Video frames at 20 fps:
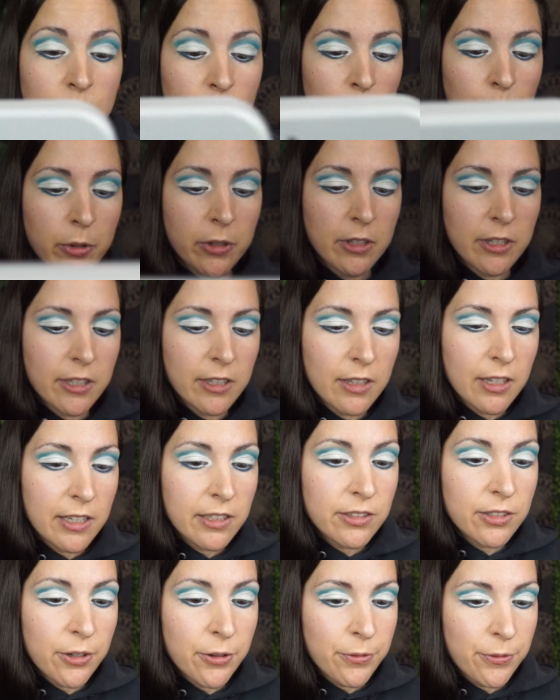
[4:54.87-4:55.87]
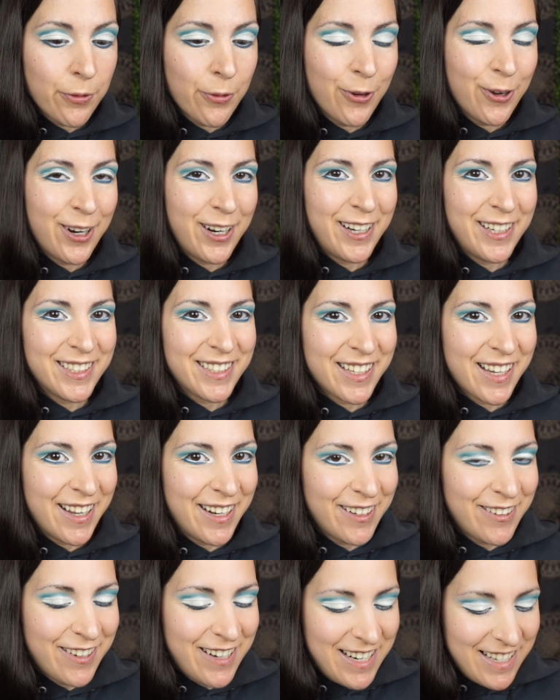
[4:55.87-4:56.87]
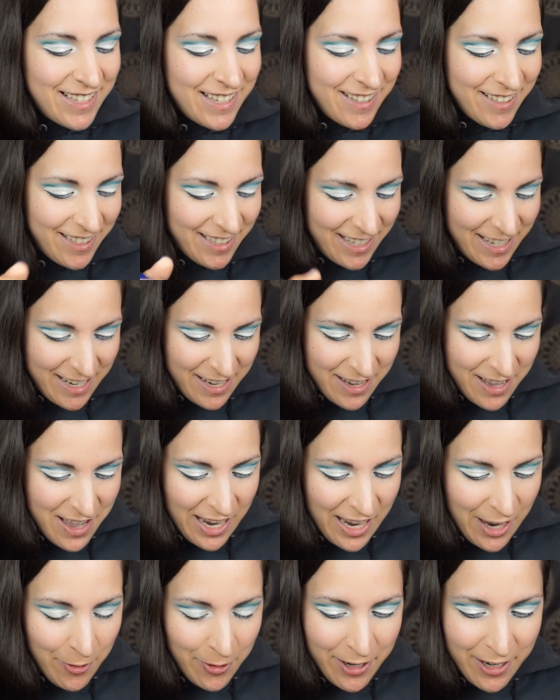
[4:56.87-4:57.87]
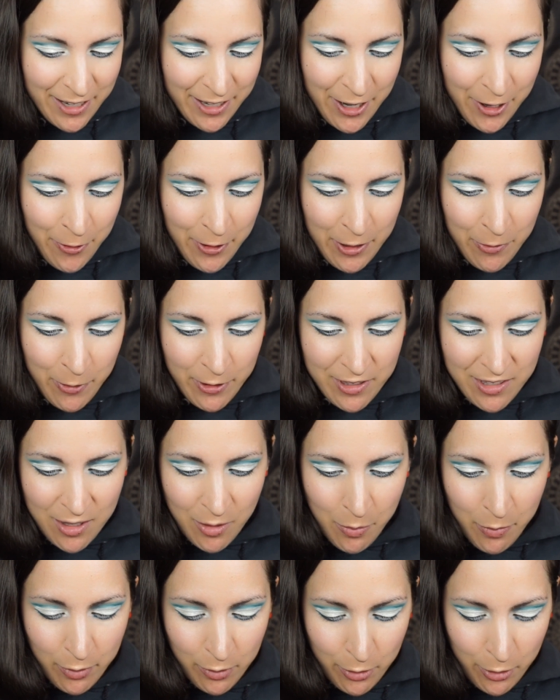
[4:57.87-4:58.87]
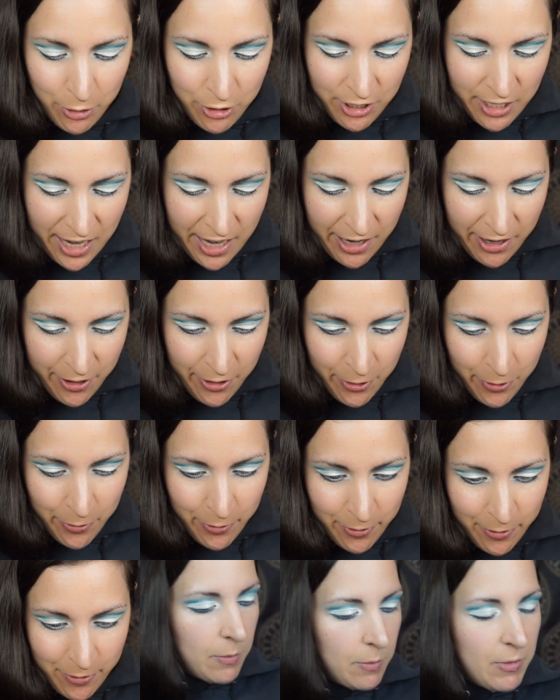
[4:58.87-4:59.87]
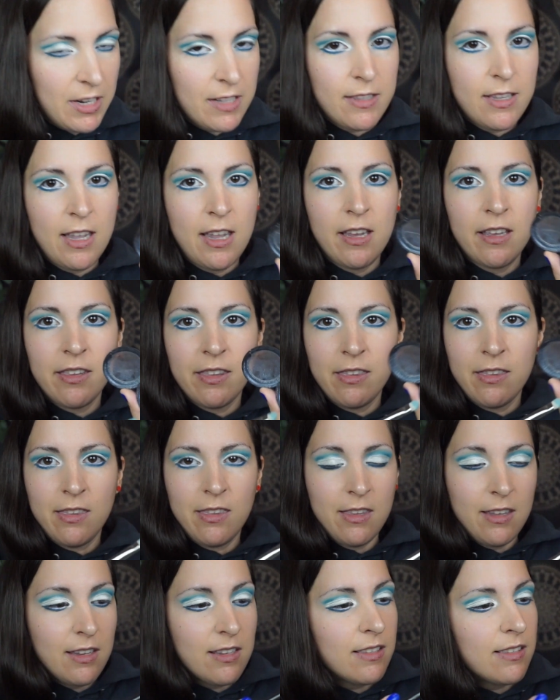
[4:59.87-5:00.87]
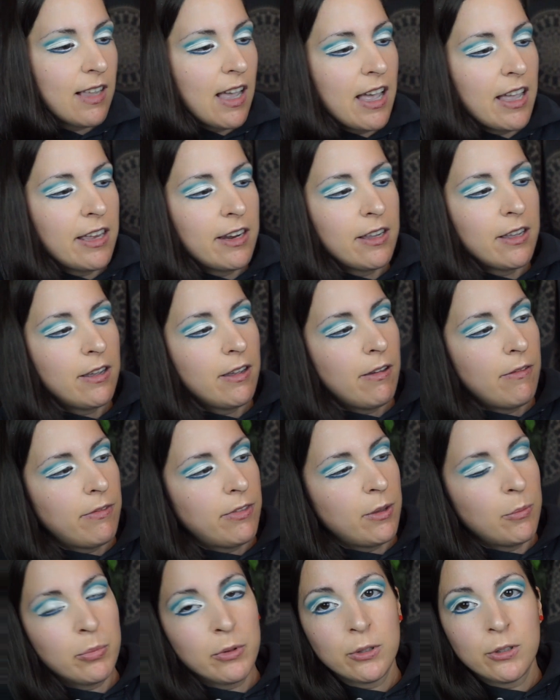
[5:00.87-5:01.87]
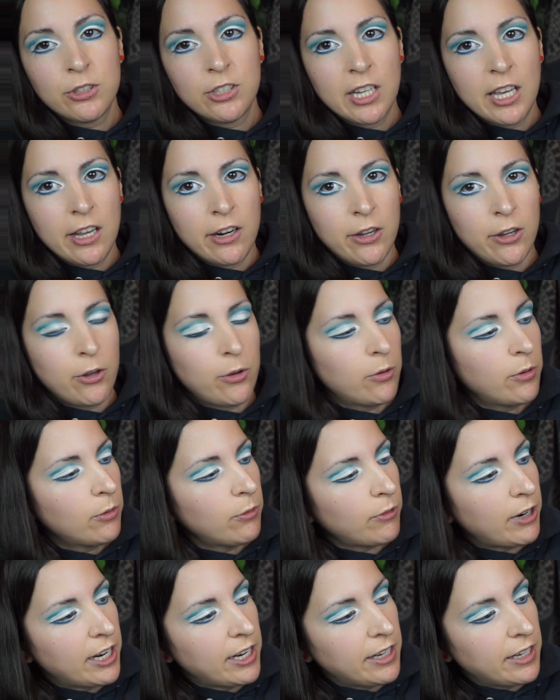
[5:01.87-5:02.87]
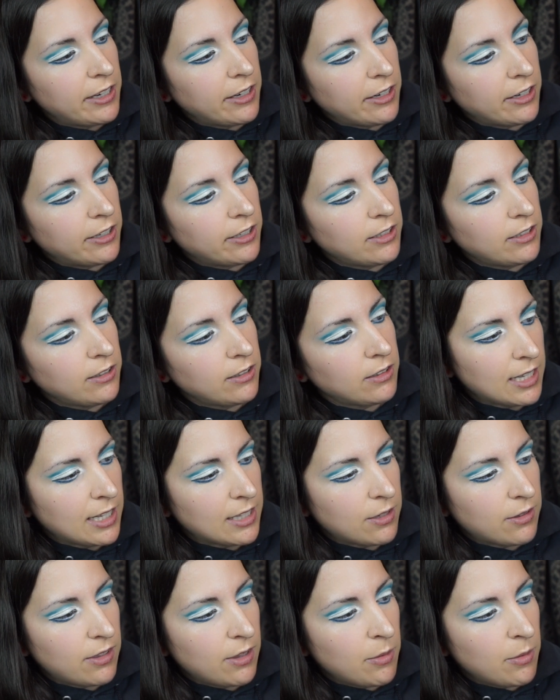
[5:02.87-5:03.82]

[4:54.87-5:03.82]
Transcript: what we're looking like so far, it's kind of crazy looking. Now we're gonna go in with some blue shadow. I'm gonna take this side of the blue shadow right here. That's the